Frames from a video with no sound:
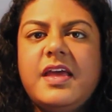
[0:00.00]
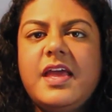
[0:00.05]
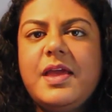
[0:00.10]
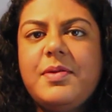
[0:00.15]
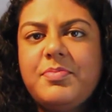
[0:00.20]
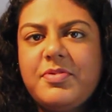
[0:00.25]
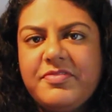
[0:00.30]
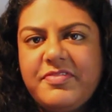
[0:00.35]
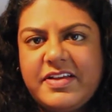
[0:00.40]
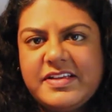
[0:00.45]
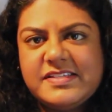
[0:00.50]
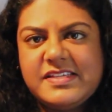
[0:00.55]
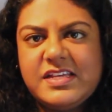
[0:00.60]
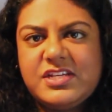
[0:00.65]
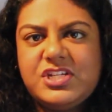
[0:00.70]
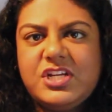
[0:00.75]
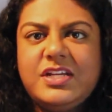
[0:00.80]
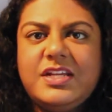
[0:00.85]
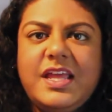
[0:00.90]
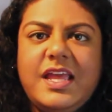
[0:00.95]

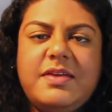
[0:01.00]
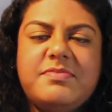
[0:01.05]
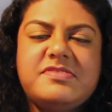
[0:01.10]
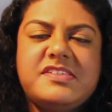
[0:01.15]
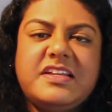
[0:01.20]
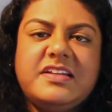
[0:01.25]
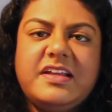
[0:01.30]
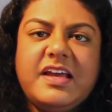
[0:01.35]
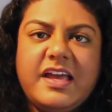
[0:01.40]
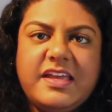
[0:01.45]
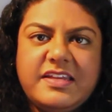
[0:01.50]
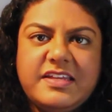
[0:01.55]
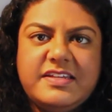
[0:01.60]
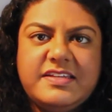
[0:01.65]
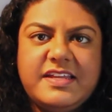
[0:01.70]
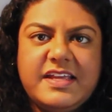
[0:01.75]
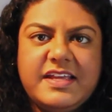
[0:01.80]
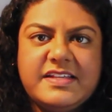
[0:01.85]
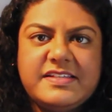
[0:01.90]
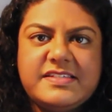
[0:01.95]
improvisation games and
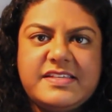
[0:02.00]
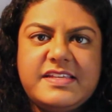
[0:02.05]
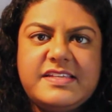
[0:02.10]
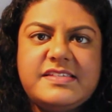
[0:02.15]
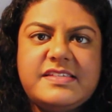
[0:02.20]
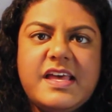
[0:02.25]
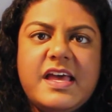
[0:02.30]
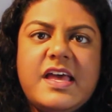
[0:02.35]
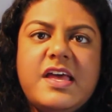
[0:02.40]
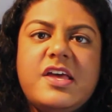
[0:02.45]
guided dances,